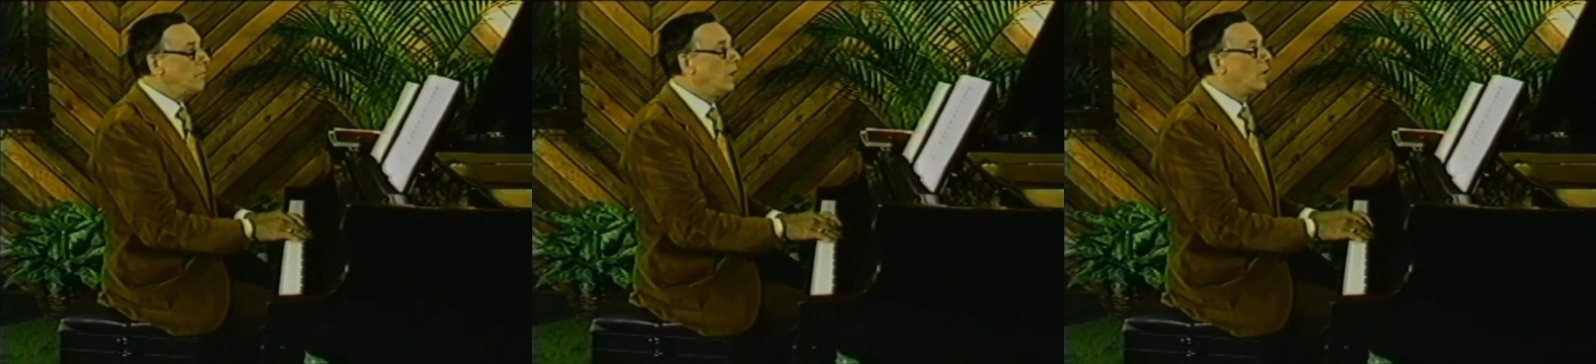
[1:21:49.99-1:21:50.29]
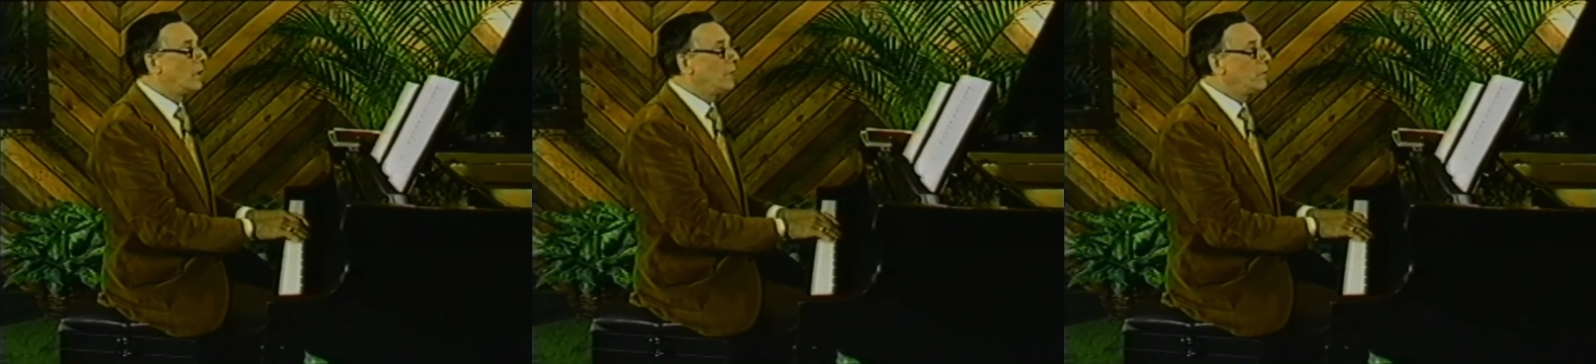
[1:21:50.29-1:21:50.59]
All
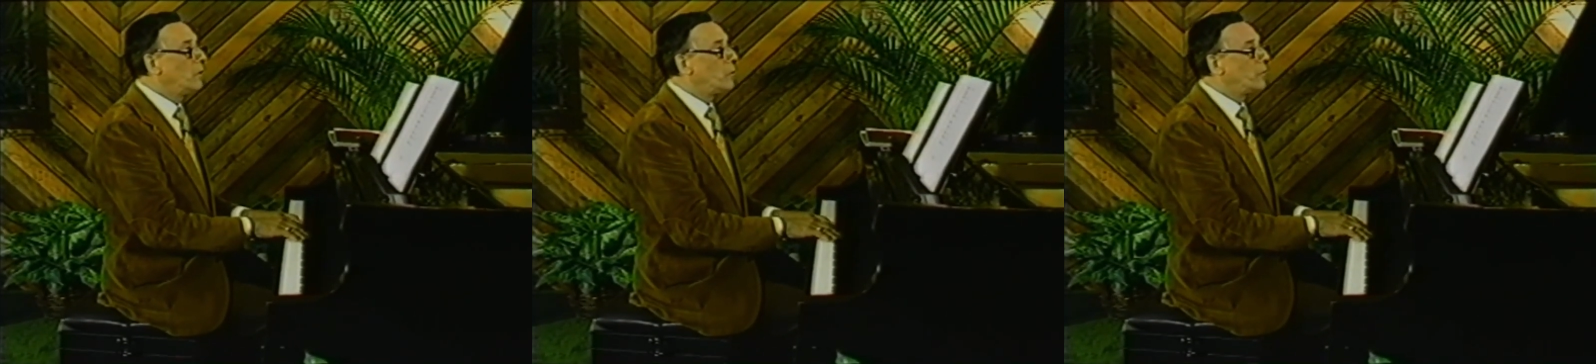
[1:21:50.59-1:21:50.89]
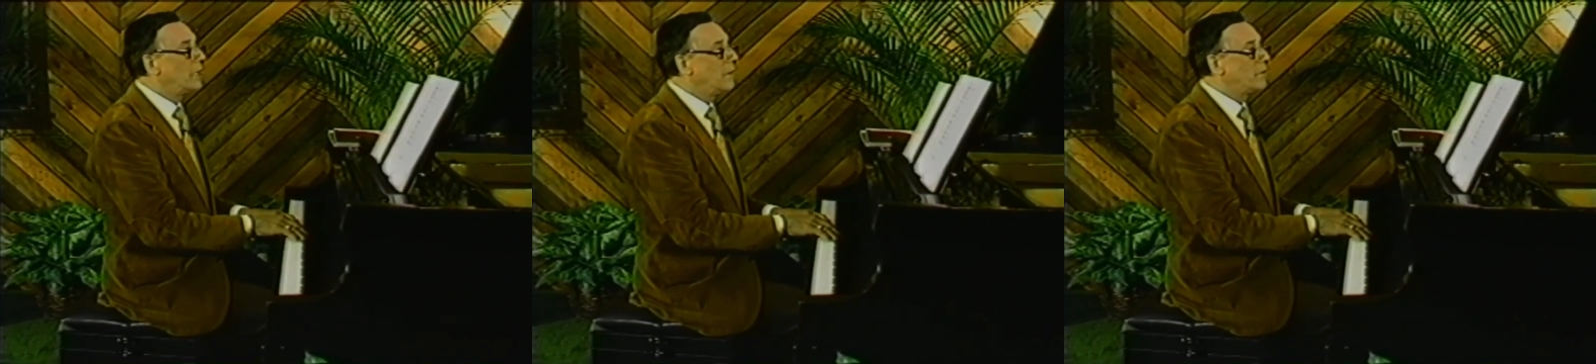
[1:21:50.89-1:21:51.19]
right,
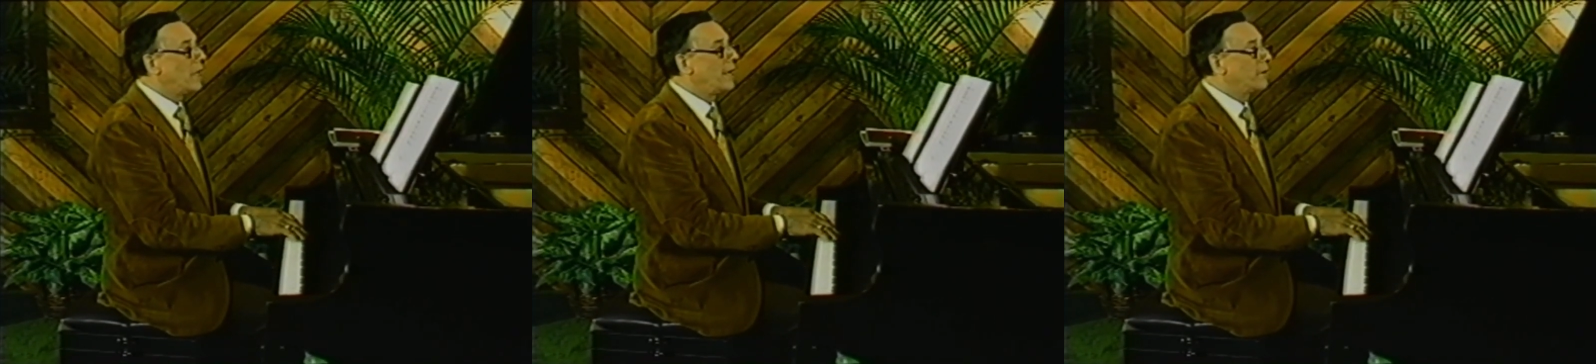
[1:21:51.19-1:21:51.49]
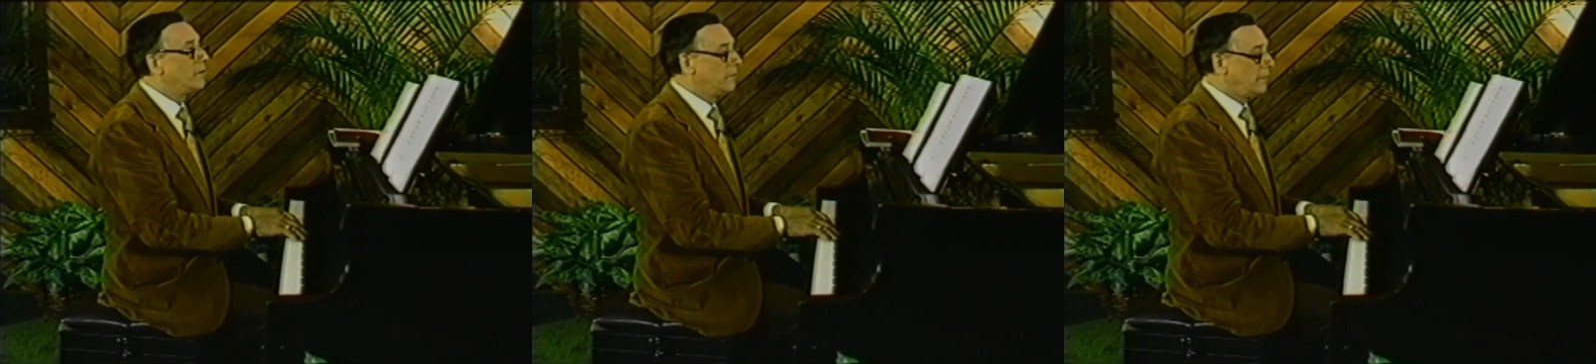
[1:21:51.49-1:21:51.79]
we have an
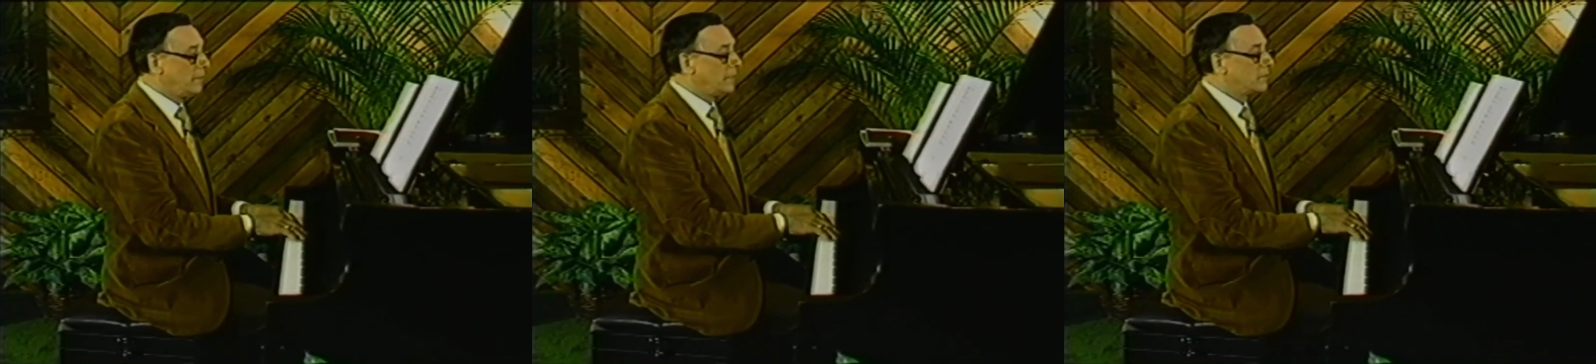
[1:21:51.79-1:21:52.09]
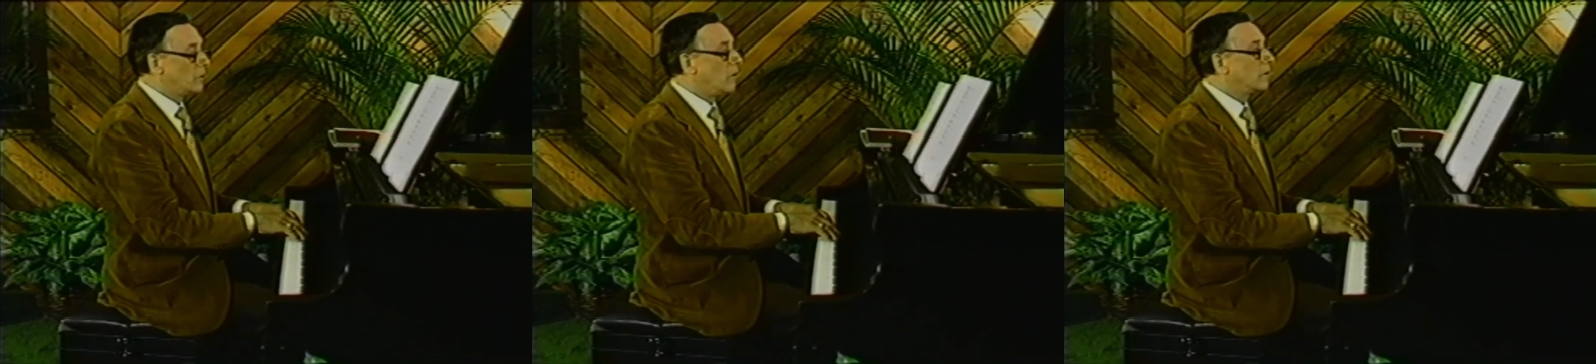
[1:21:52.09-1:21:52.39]
anchor. The
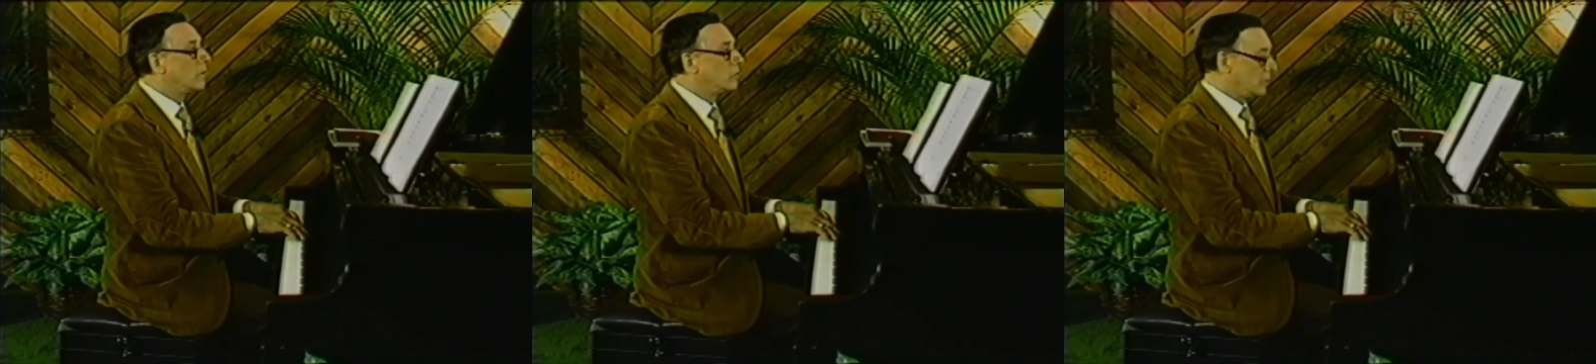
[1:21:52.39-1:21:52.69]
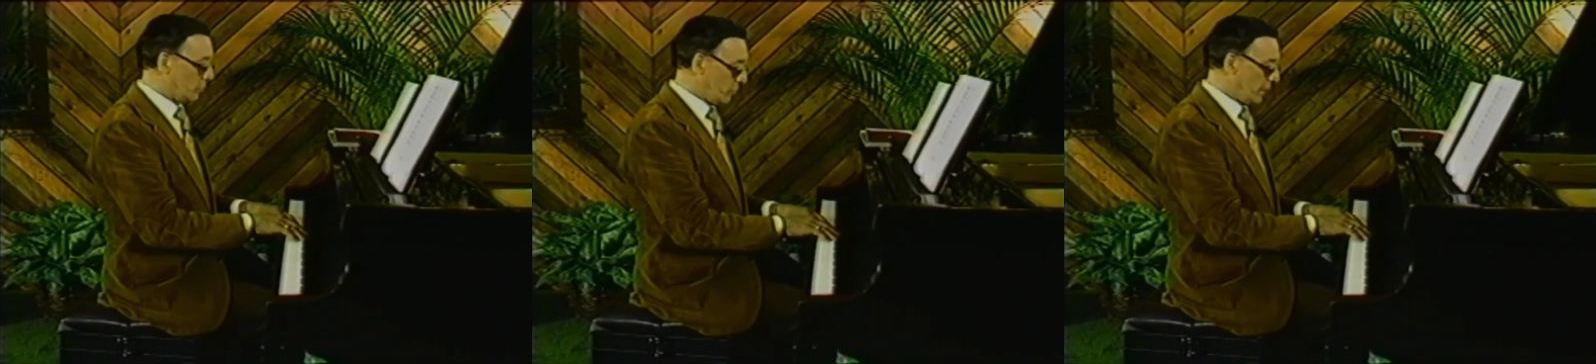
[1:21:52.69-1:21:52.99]
song goes
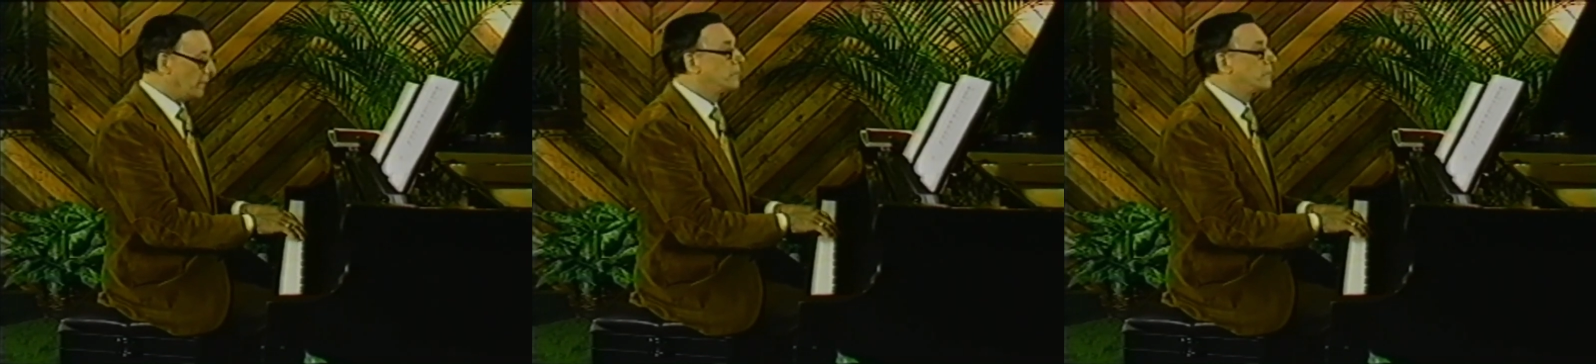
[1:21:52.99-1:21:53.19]
this way.